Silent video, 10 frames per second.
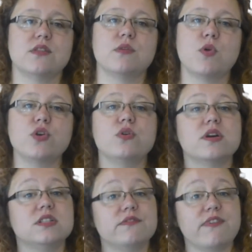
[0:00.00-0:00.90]
the more you
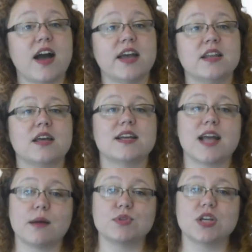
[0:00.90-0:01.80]
can define,
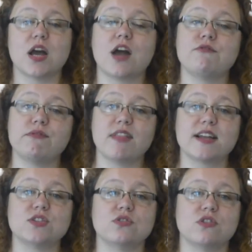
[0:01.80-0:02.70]
capture and
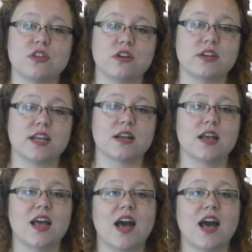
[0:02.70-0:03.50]
reflect on your learning